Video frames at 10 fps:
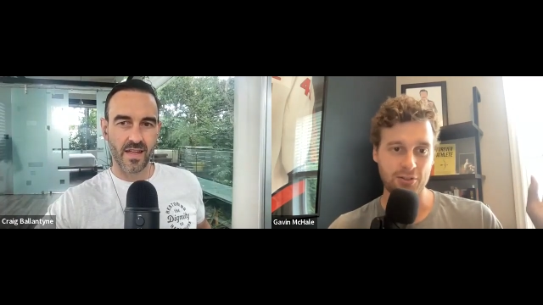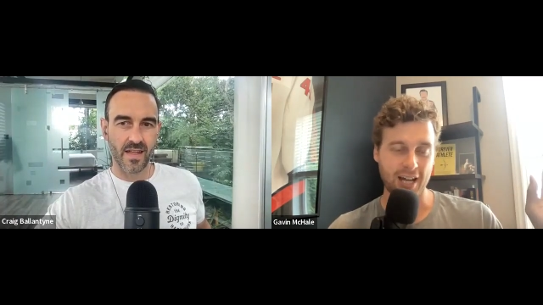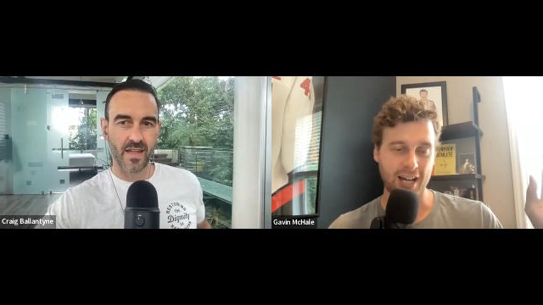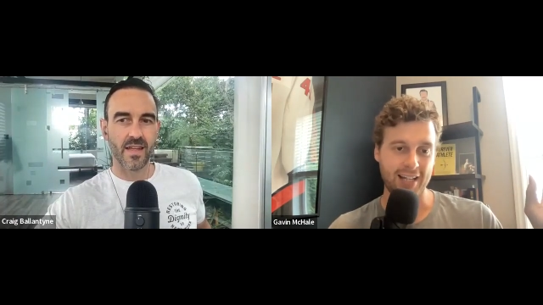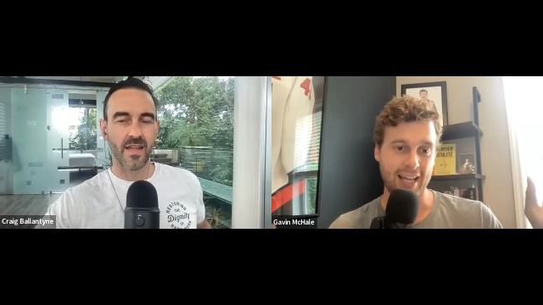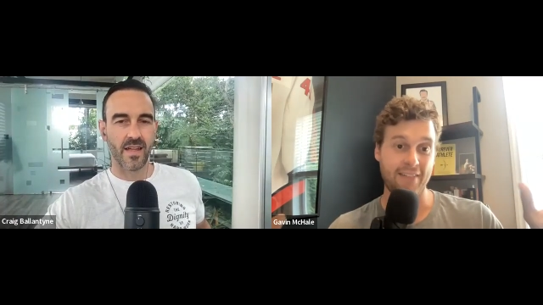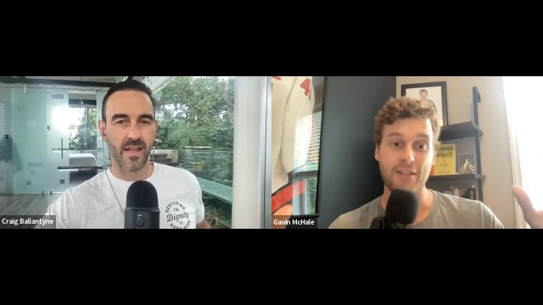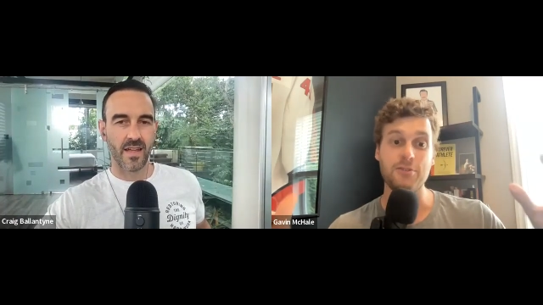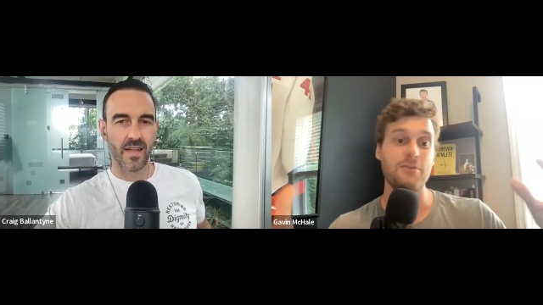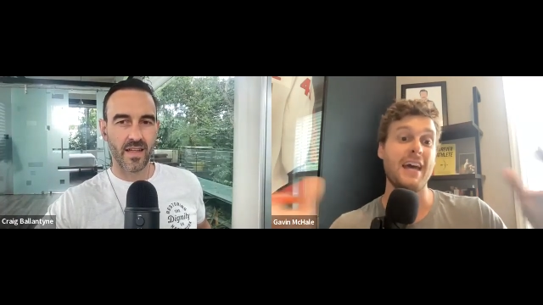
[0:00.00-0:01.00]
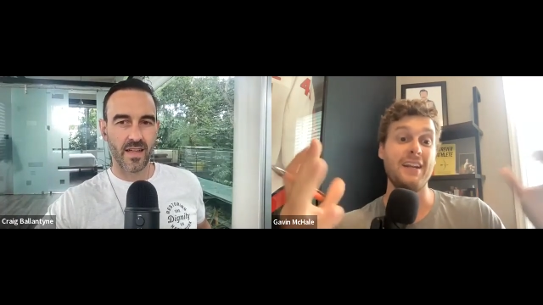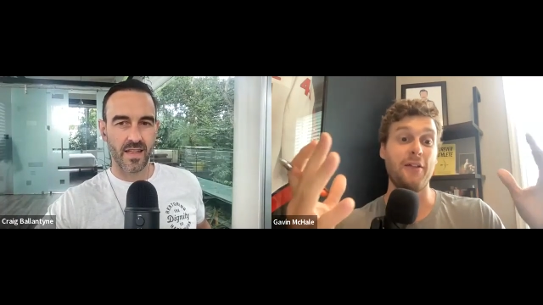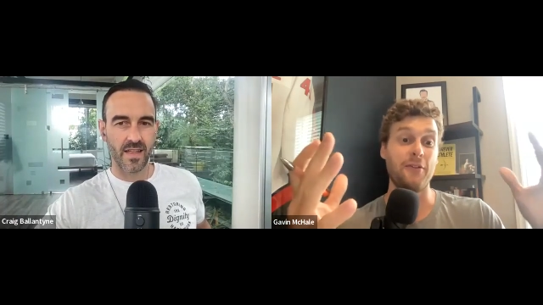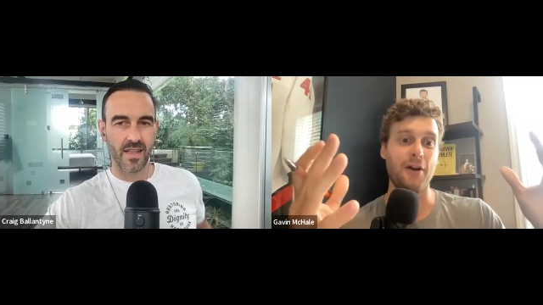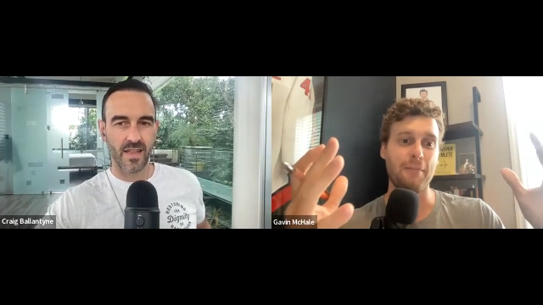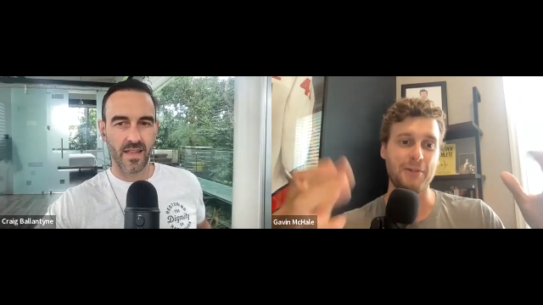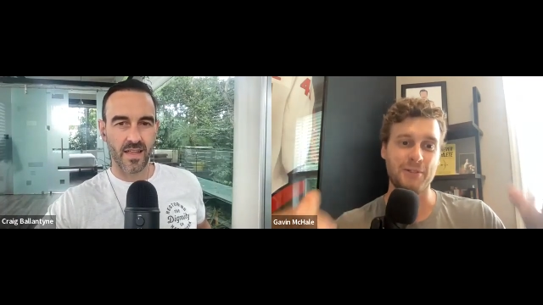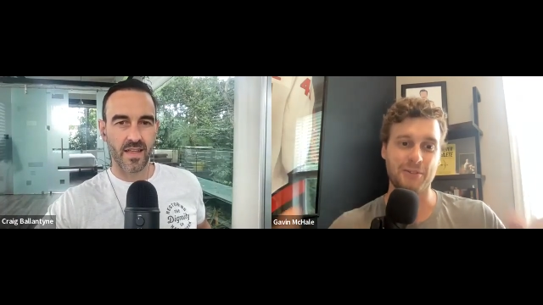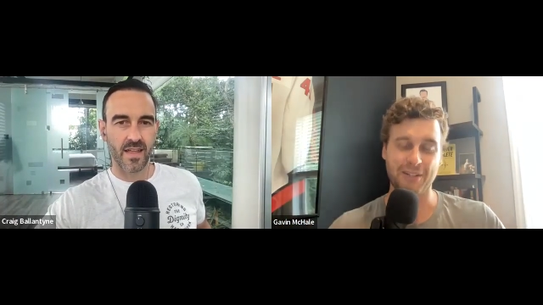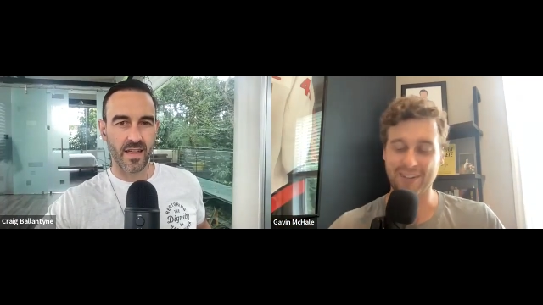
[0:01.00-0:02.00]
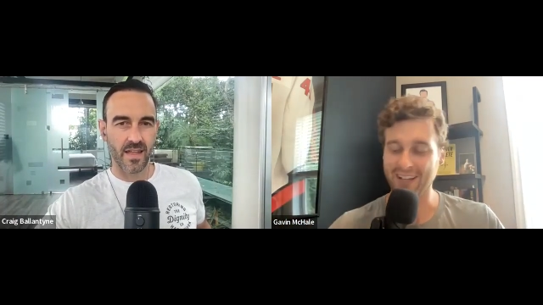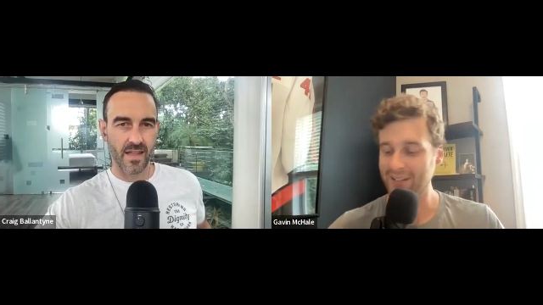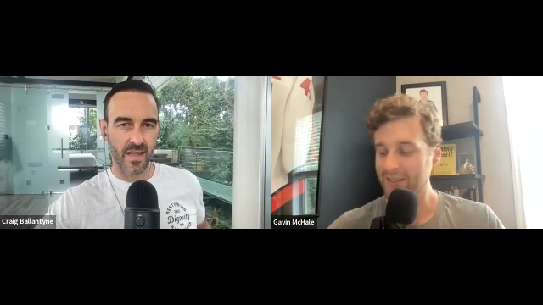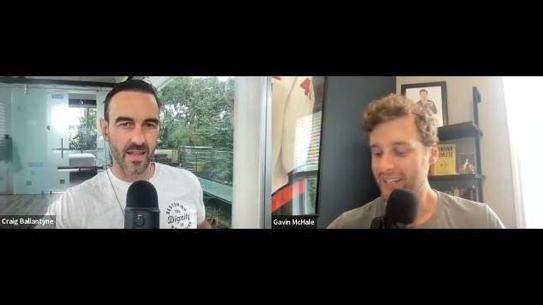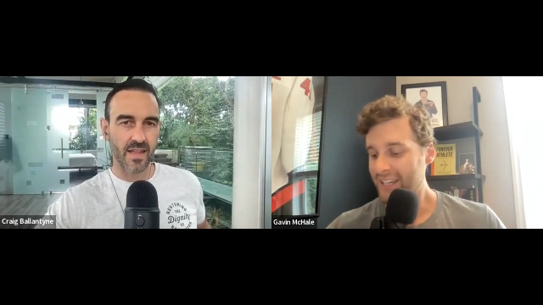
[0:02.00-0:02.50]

Speaker 1: are done and then you get another opportunity, right?